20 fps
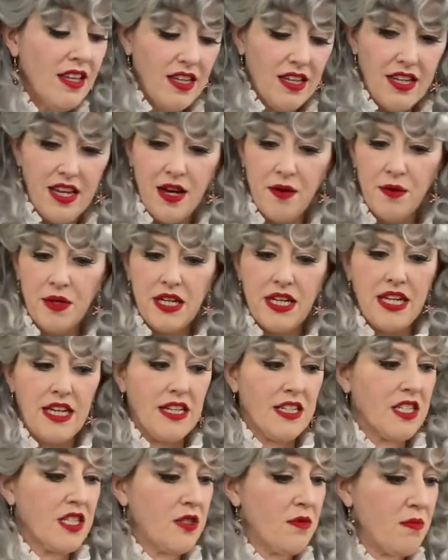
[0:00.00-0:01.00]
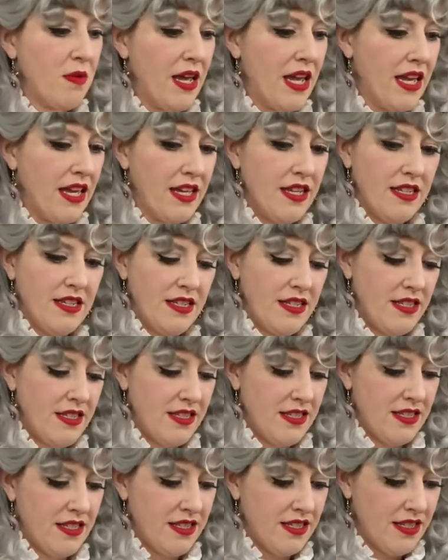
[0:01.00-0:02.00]
Now we're going to expand
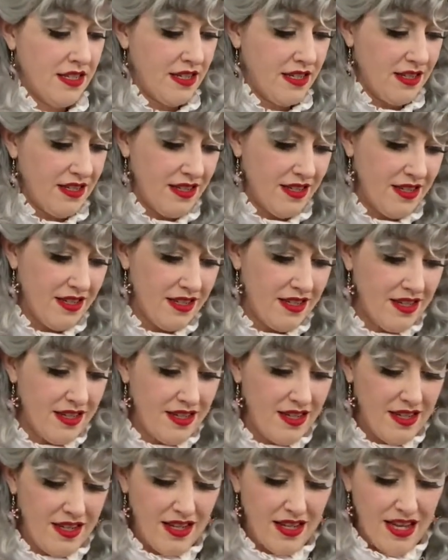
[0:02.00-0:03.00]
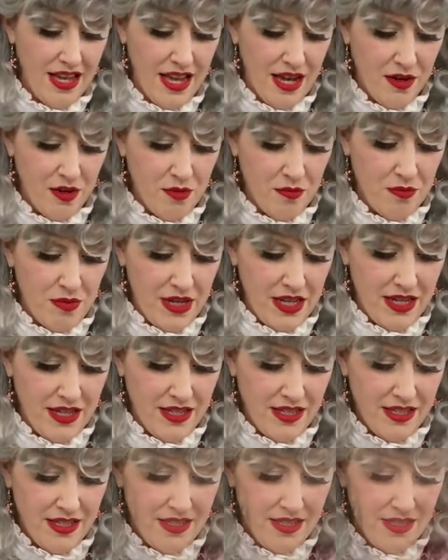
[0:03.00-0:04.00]
our
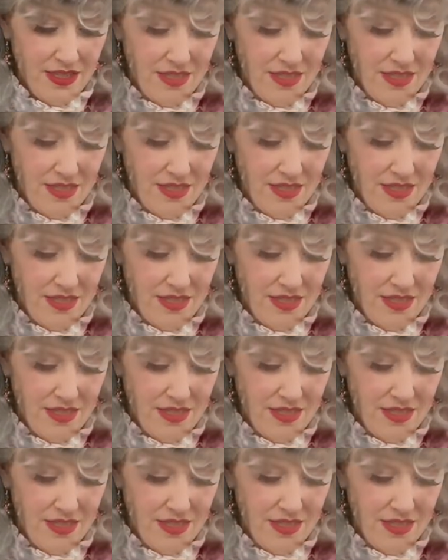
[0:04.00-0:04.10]
base.